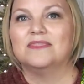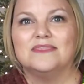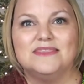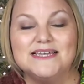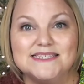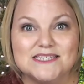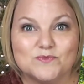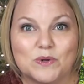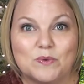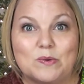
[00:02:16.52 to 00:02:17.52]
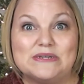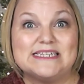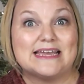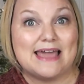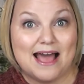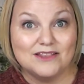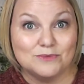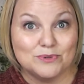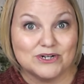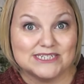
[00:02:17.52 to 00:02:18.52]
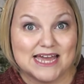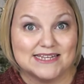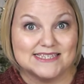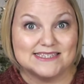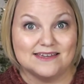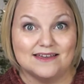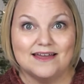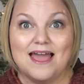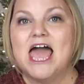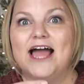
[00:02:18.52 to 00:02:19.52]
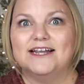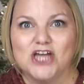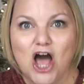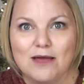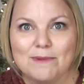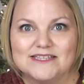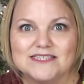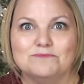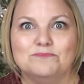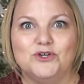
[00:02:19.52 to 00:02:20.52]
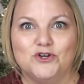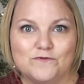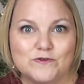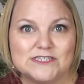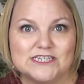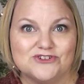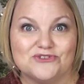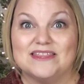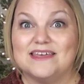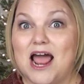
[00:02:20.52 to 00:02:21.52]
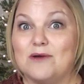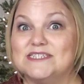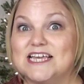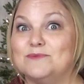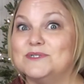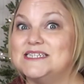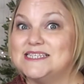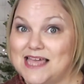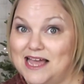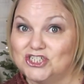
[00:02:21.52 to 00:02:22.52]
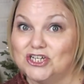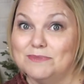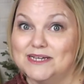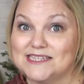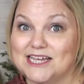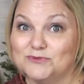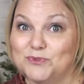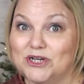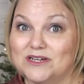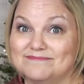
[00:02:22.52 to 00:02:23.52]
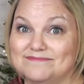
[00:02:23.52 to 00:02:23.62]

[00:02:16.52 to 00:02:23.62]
this is when we went to Gatlinburg, Tennessee, and talk about some beautiful scenery that I was able to sketch in my sketchbook.